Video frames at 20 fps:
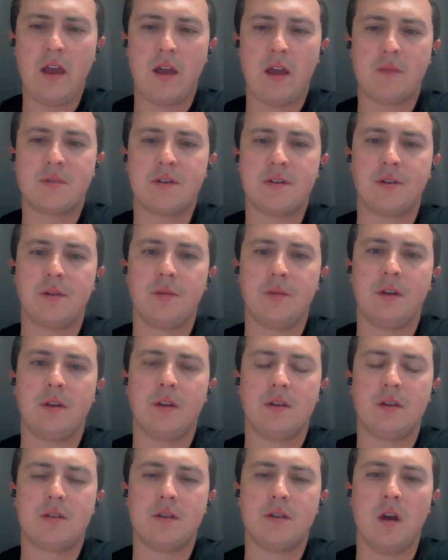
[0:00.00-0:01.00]

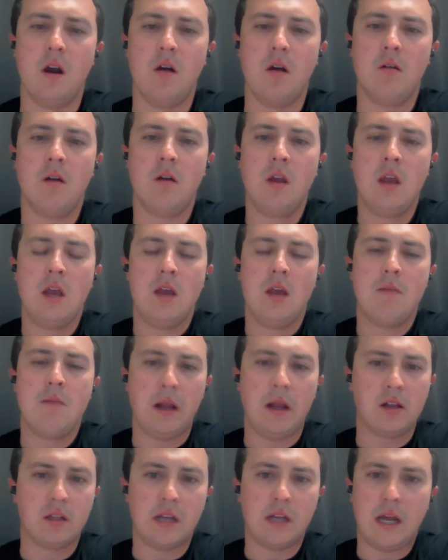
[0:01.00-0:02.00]
absolutely. So
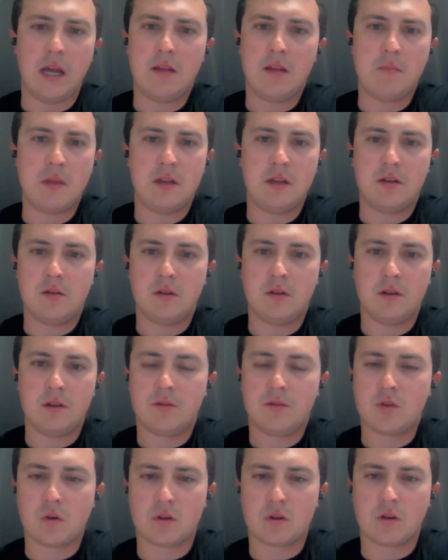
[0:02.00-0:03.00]
Michael and I have been doing
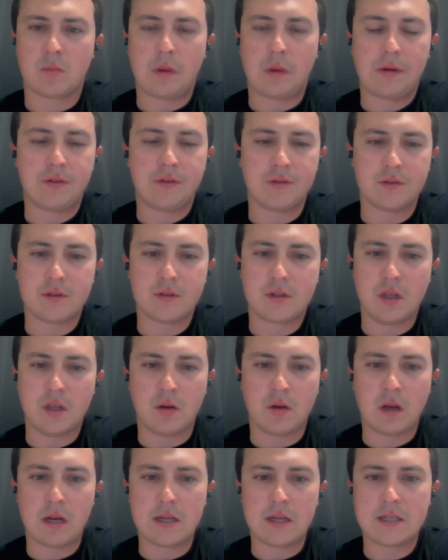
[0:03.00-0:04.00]
short-term rentals,
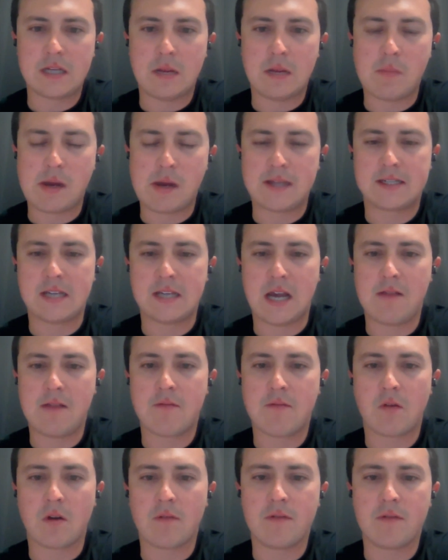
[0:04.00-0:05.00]
kind of side by side
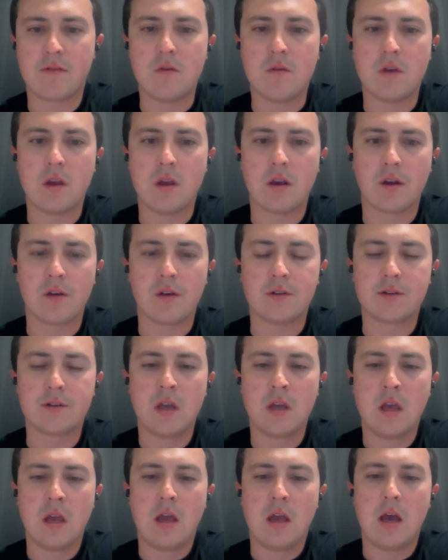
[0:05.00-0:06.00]
for a few years.
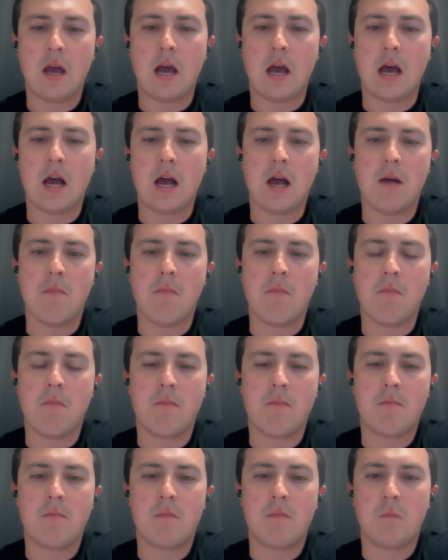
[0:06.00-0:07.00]

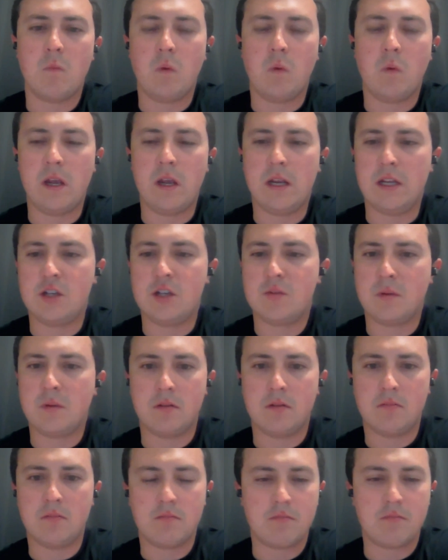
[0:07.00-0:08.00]
We had each
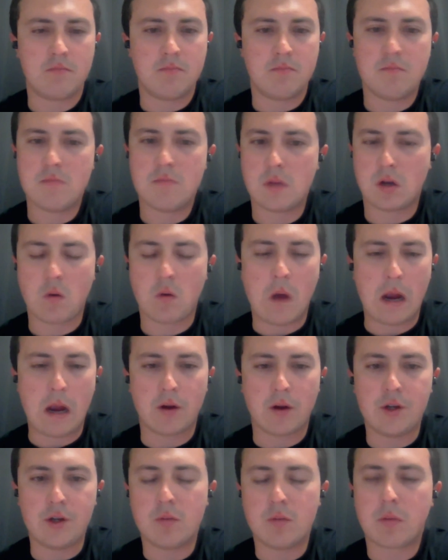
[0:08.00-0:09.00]
been
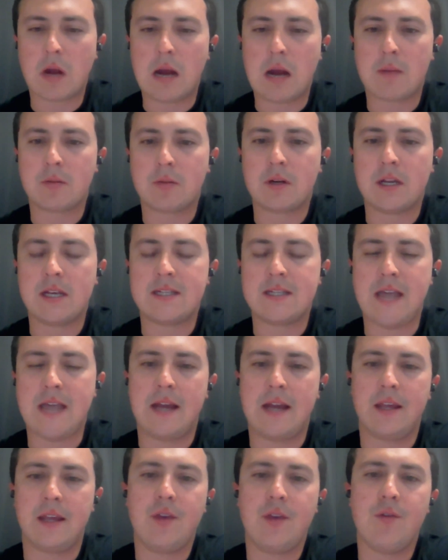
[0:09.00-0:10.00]
acquiring new properties,
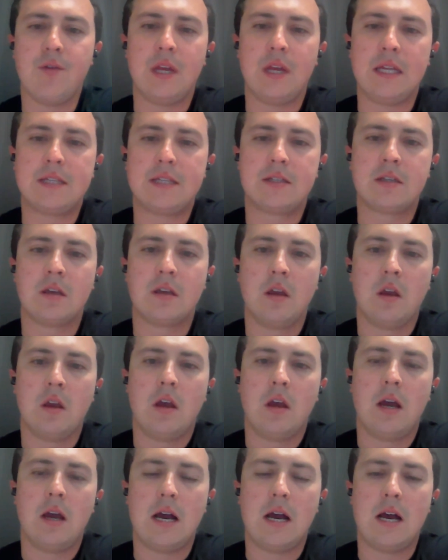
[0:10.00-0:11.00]
adding units.
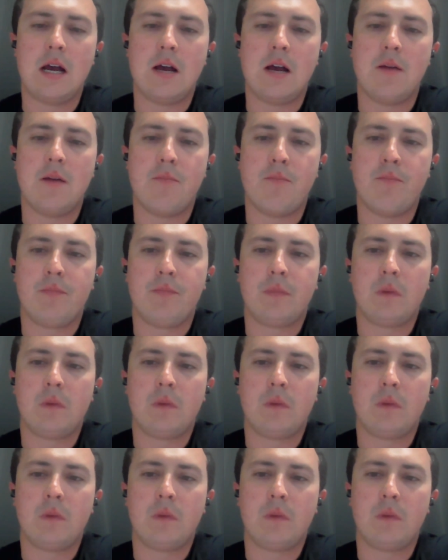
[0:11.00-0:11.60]
Um,